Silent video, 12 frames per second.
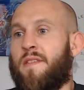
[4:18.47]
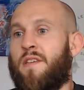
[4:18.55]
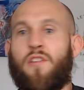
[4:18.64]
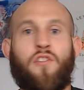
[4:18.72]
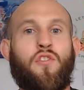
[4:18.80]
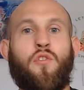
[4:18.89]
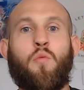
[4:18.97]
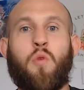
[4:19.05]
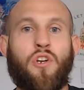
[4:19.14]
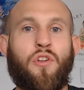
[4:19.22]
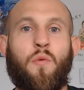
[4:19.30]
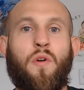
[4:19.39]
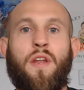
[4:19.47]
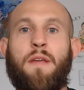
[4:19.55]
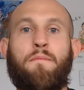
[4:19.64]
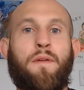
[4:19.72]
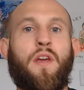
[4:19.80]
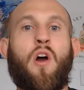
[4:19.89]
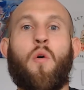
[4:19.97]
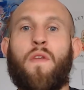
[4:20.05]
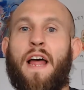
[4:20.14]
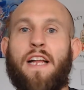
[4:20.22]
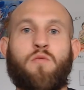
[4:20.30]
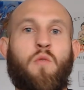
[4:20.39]
you were doing EPO and
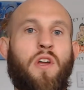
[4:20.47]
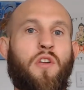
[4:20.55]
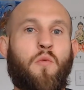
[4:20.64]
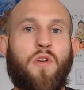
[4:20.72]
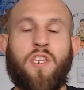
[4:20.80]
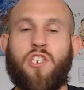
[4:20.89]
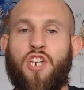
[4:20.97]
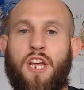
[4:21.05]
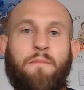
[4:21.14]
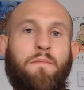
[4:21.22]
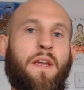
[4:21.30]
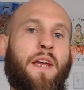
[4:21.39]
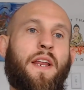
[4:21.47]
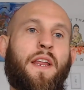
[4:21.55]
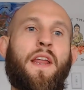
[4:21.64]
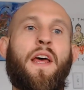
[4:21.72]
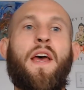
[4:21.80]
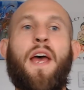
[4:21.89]
that's why you were the champion,